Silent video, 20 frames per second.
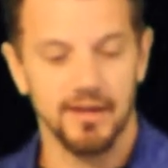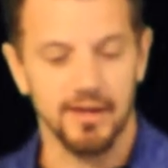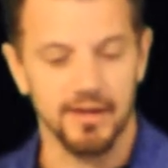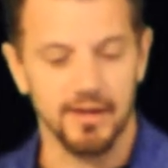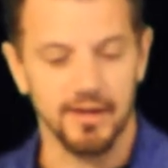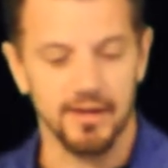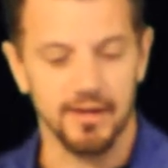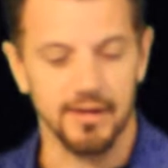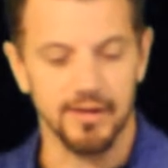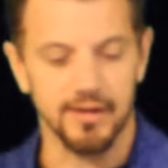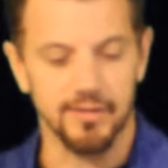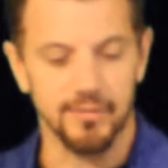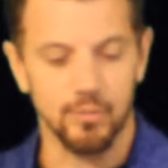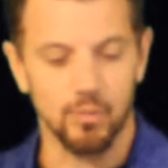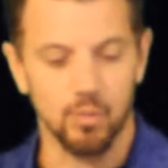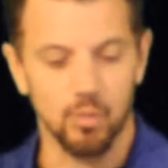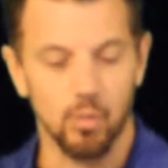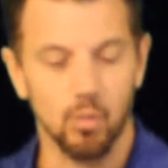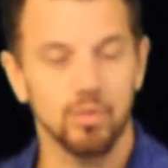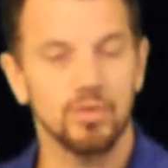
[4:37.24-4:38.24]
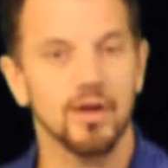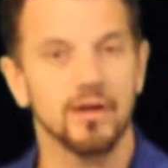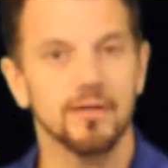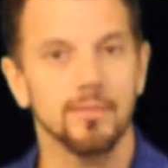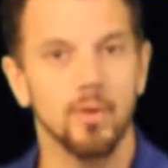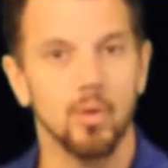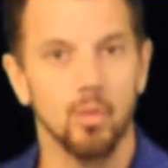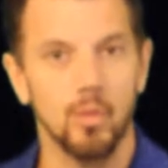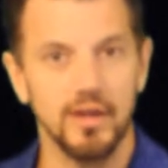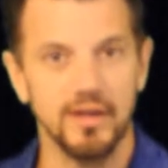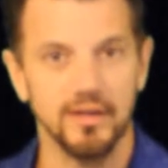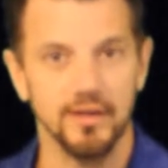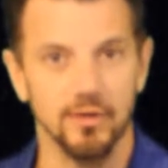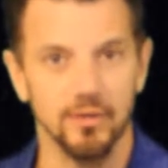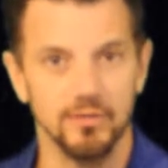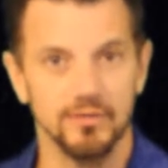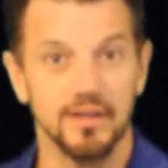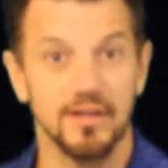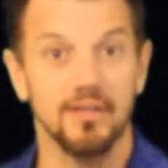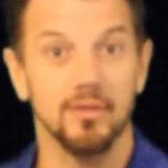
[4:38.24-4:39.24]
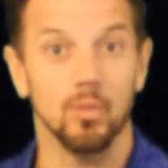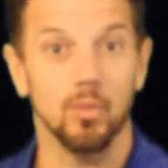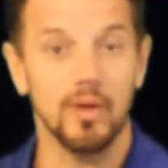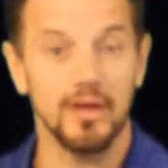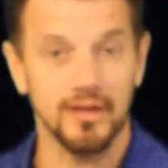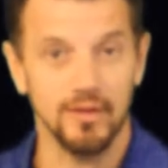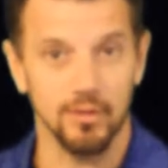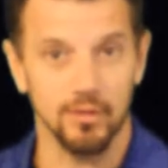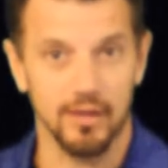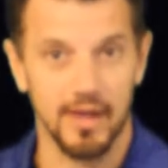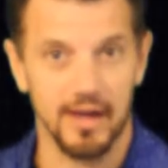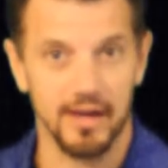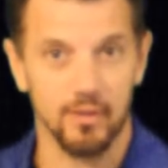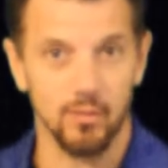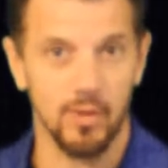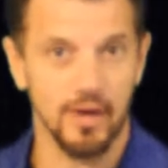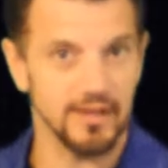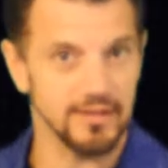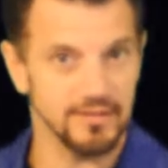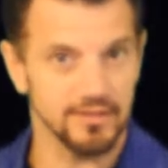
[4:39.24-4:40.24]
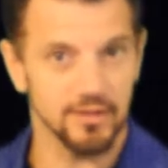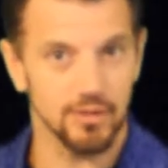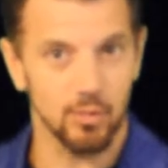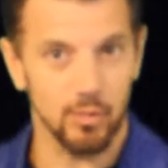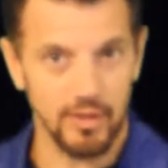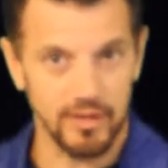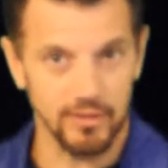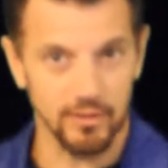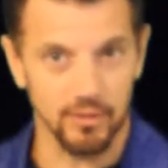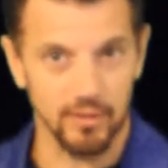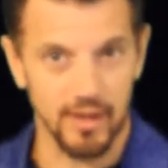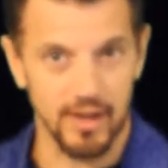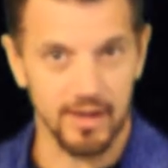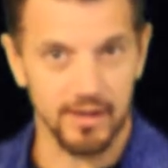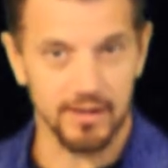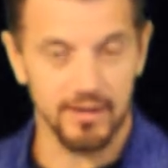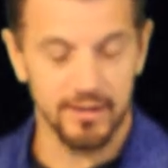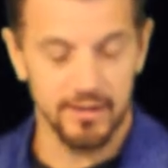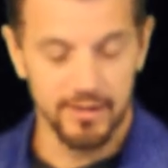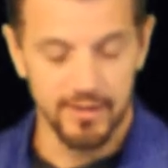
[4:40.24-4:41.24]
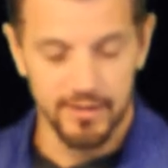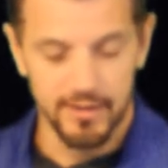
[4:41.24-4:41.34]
Talk about windows and the window lock. Why is there a window lock?